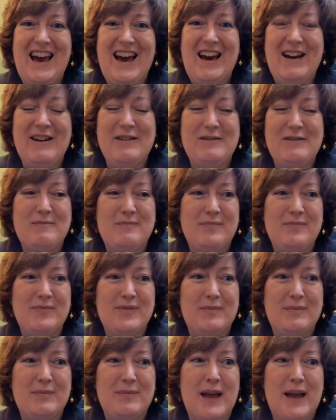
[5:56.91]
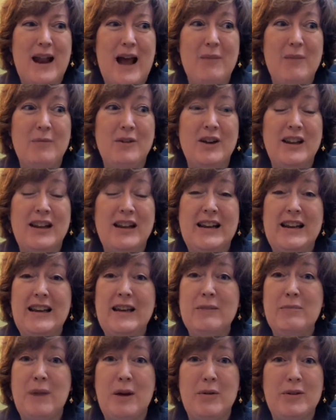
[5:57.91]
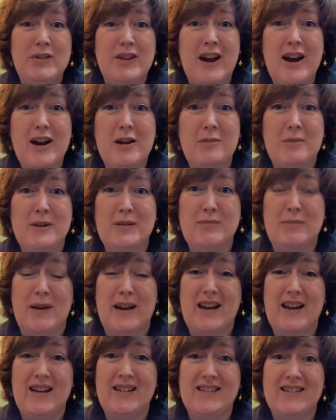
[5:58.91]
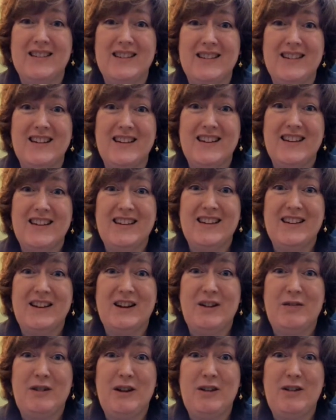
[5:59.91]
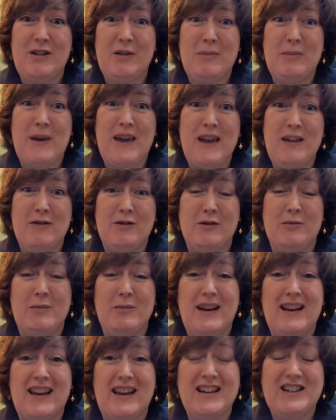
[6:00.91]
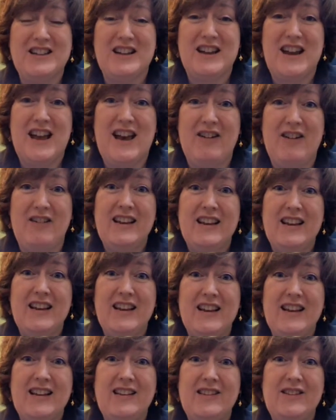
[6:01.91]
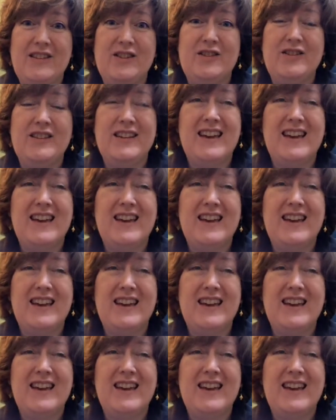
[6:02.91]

Um, but I'm going to need my retirement monies, you know, rather than paying it for medication now. So